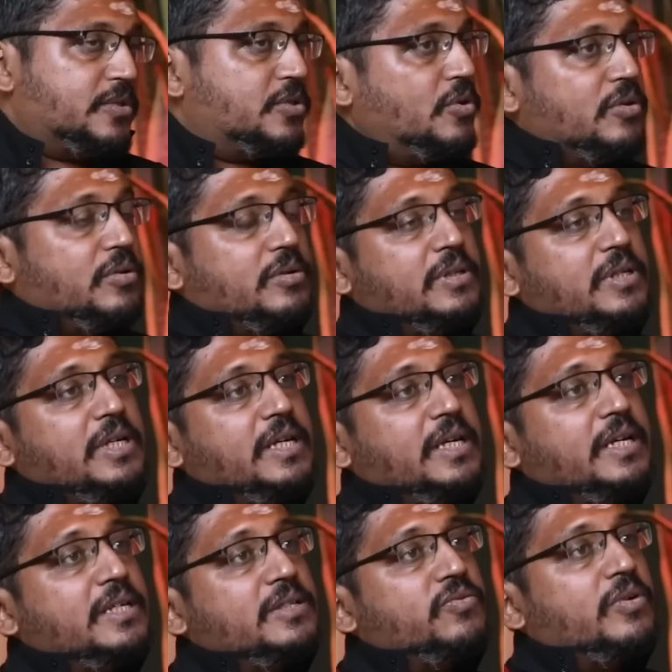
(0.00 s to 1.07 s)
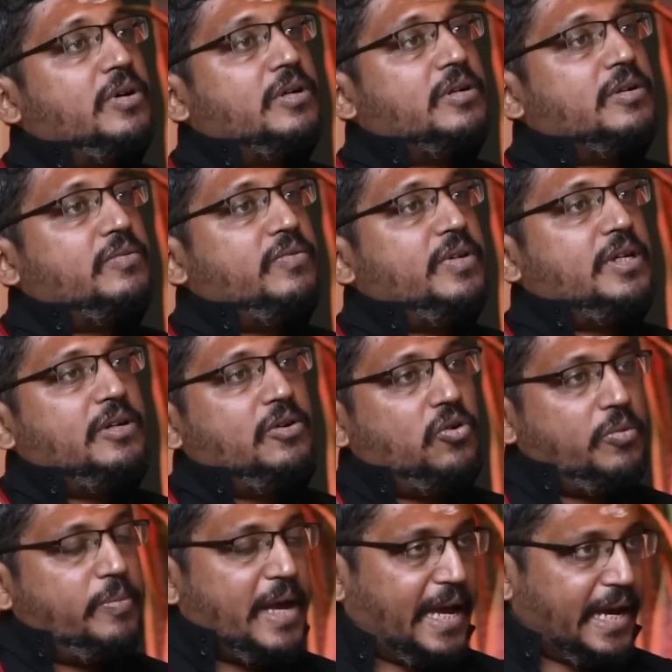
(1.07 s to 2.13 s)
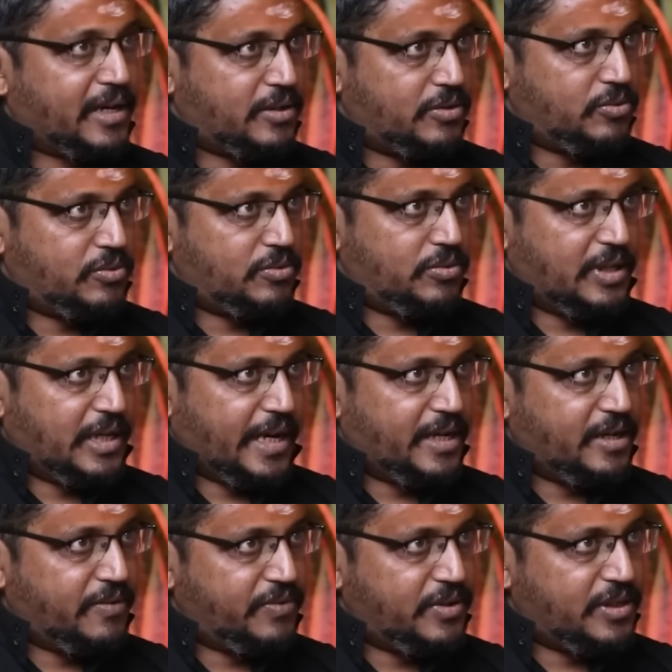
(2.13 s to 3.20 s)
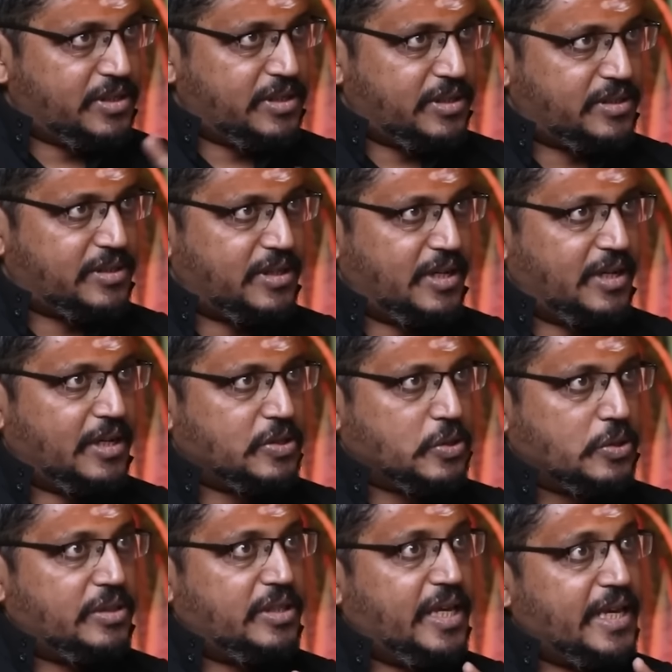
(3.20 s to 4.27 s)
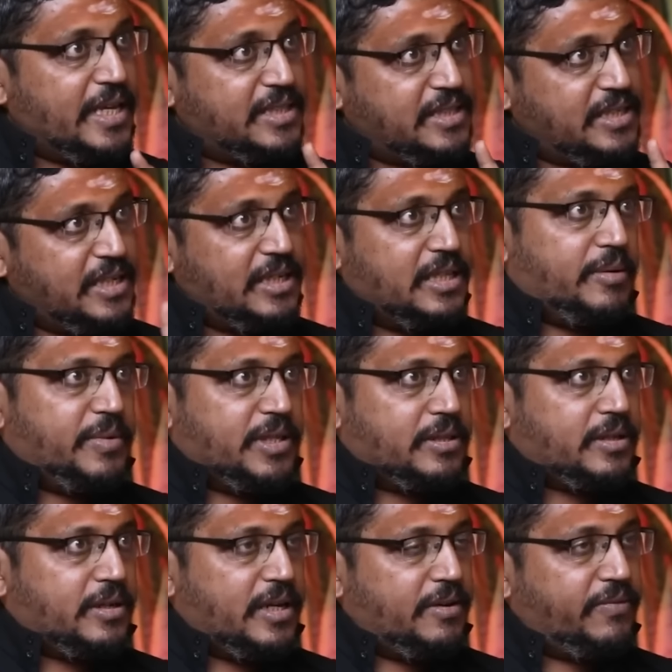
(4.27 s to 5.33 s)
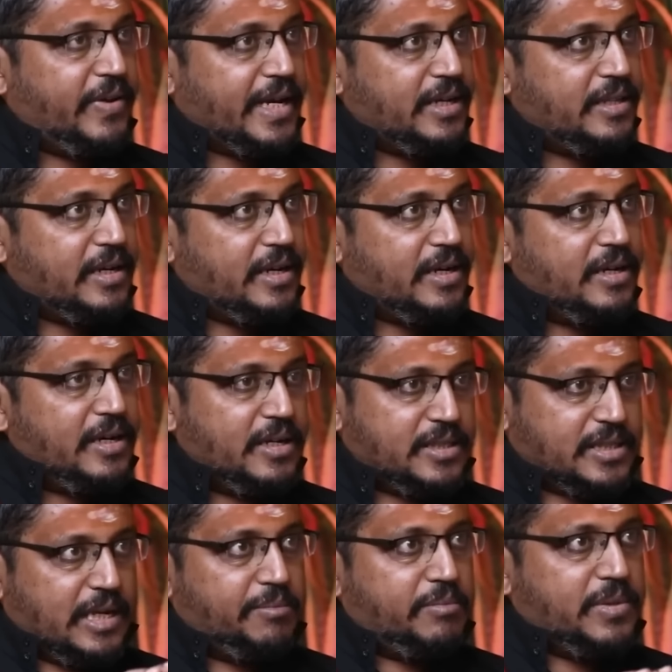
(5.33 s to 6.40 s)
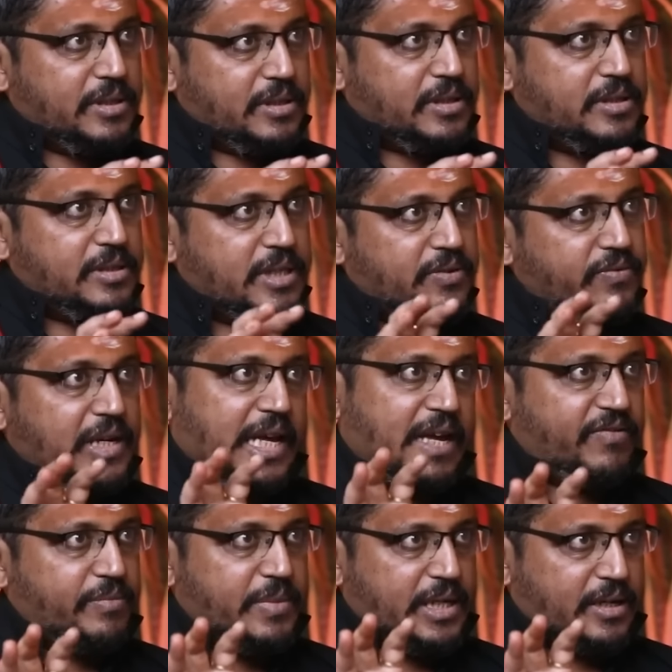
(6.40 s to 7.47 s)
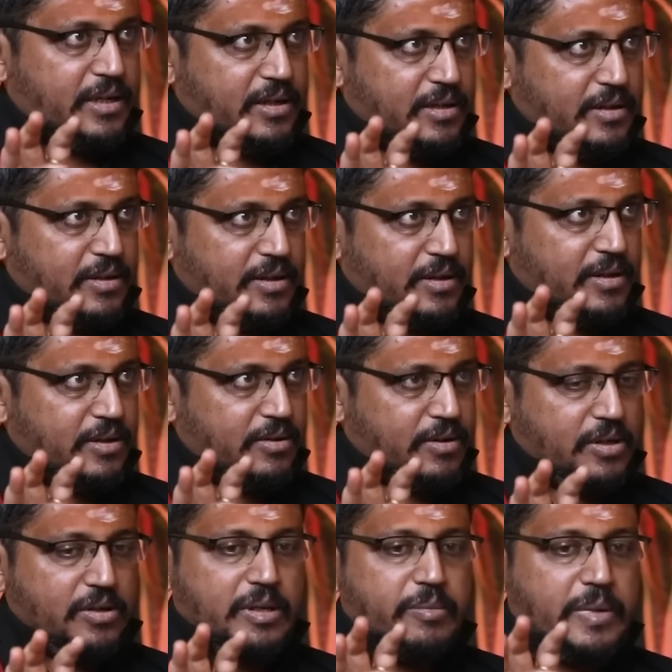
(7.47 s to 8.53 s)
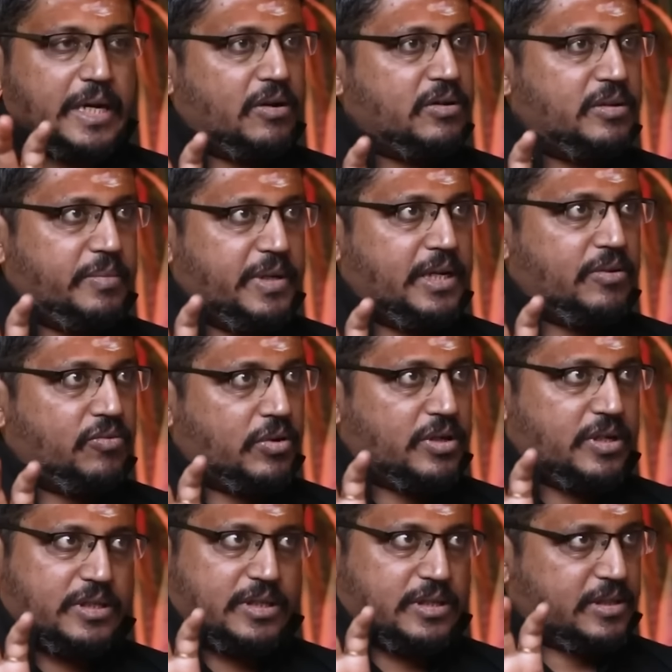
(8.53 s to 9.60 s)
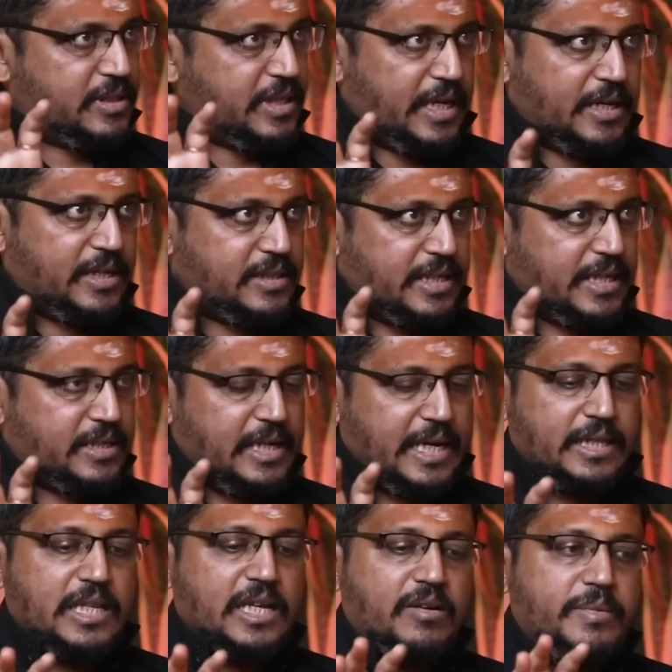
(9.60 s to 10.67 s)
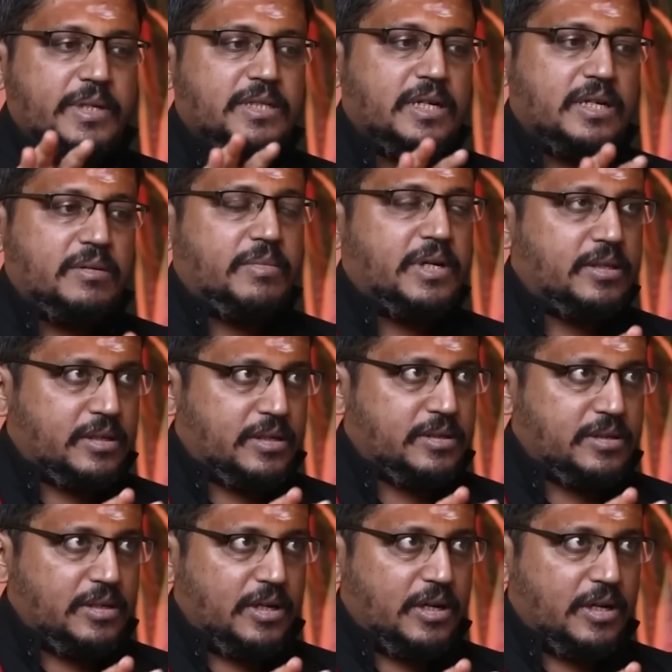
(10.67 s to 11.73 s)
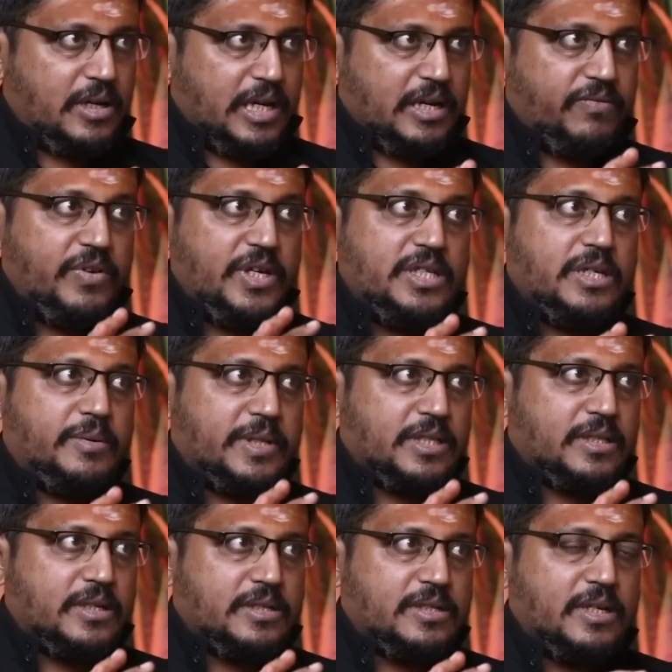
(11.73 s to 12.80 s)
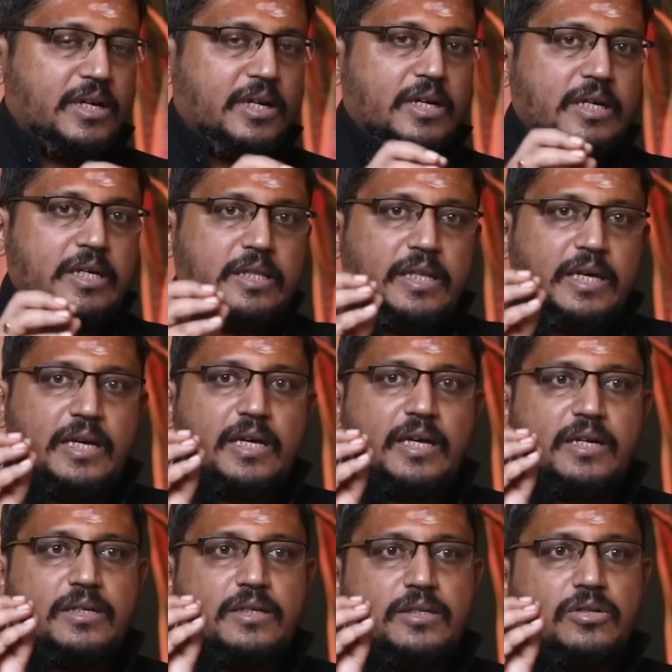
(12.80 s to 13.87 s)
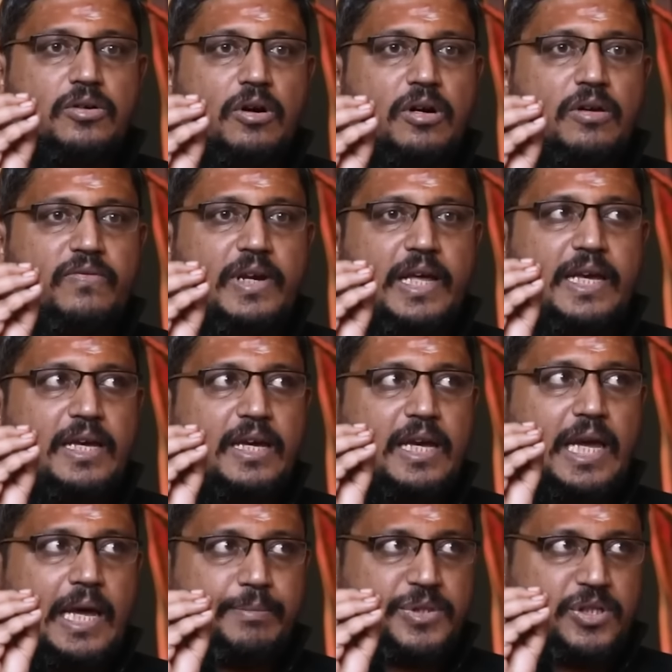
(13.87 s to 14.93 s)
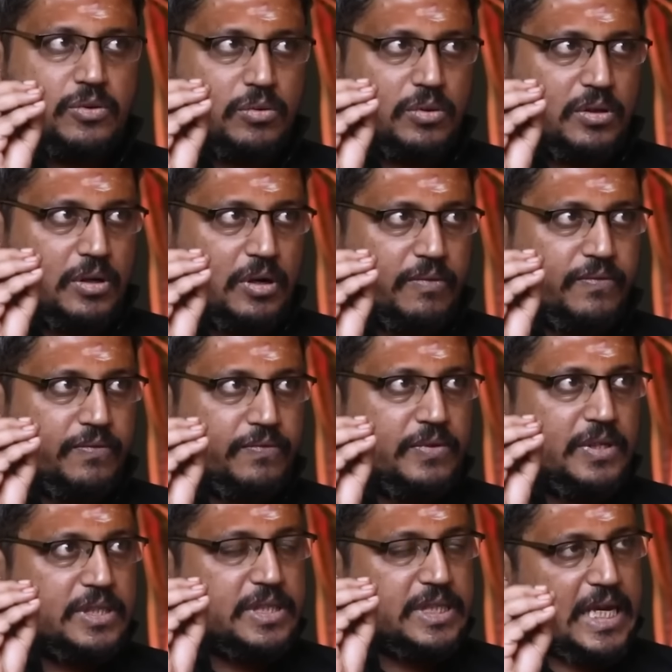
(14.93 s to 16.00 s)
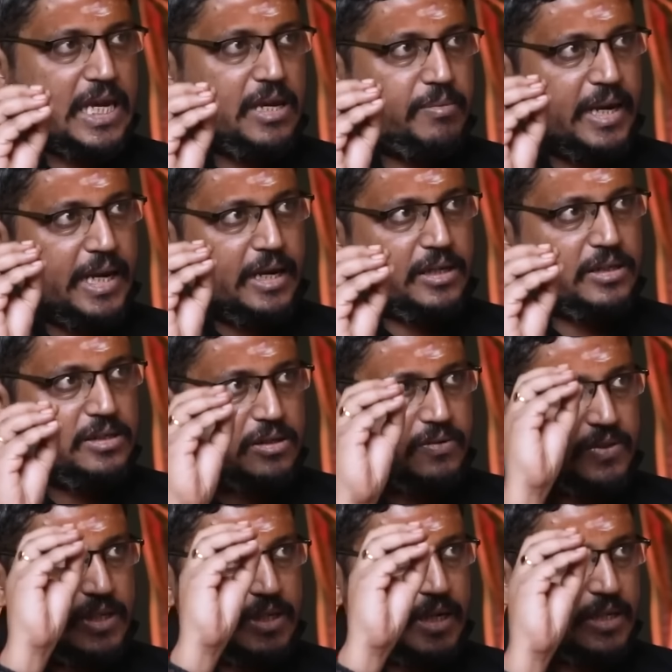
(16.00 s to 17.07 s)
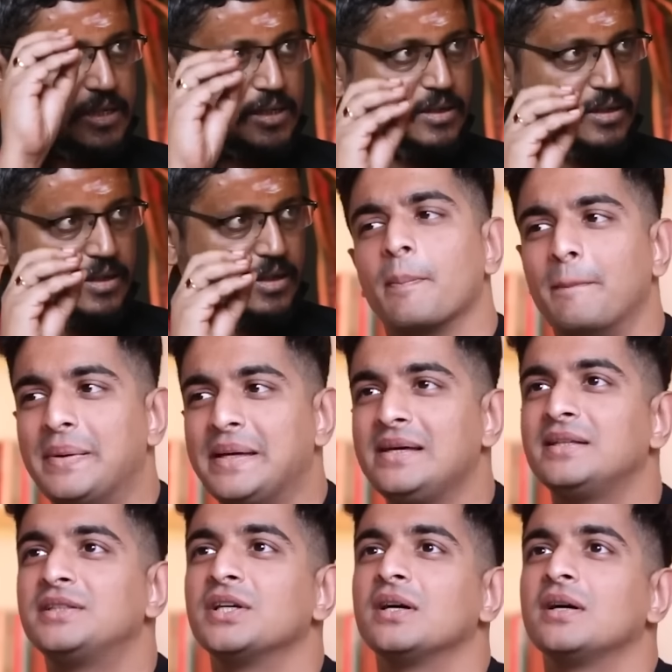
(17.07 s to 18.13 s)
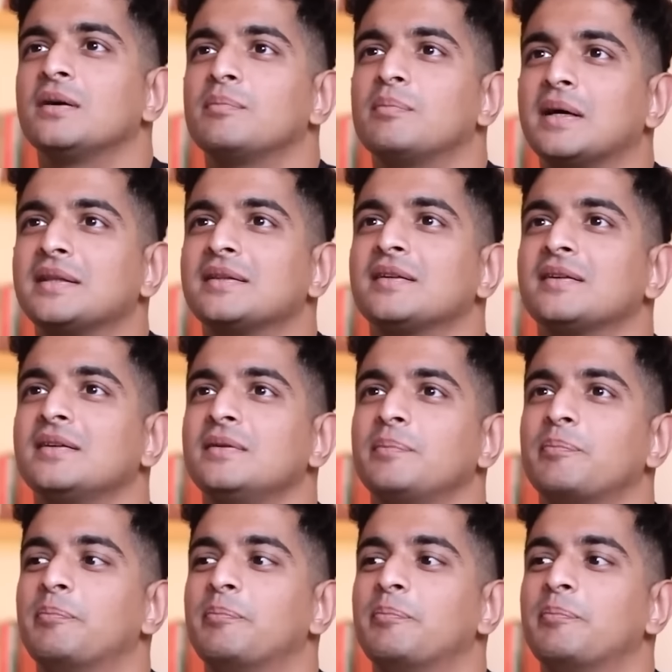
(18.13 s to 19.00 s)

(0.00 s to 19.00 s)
So here is what we go back to the idea of the rishis. So they see the mantra. In fact, there are some mantras that will have meaning. Okay, you can make out the meaning. What is it saying exactly? And there'll be certain mantras like Vija Mantras. They're sort of like a capsule of the same energy of the deity. Bija mantra.